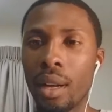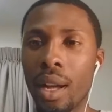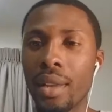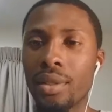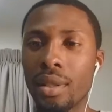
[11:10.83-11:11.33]

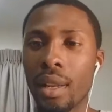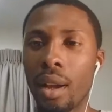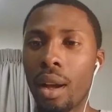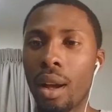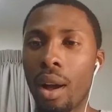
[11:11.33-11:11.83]
us
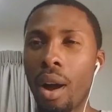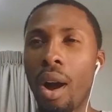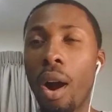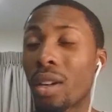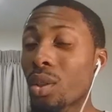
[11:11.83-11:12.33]

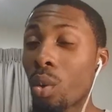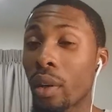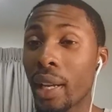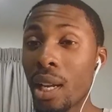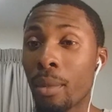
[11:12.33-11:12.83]

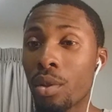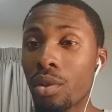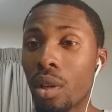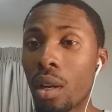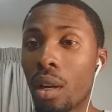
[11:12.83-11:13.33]
hardcore gamers,